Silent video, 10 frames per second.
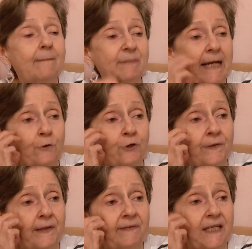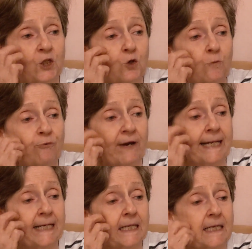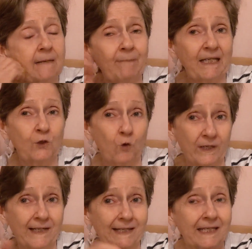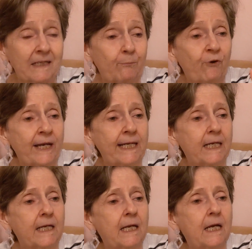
but I heard that they do break. My daughters did break.